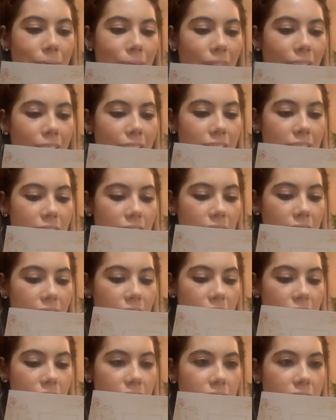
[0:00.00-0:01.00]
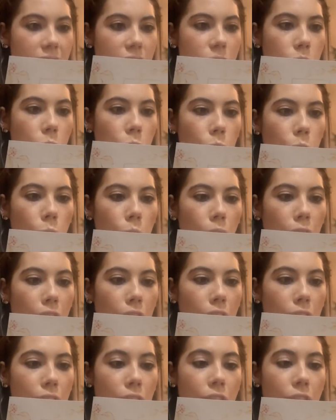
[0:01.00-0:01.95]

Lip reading: Let's see, this is worth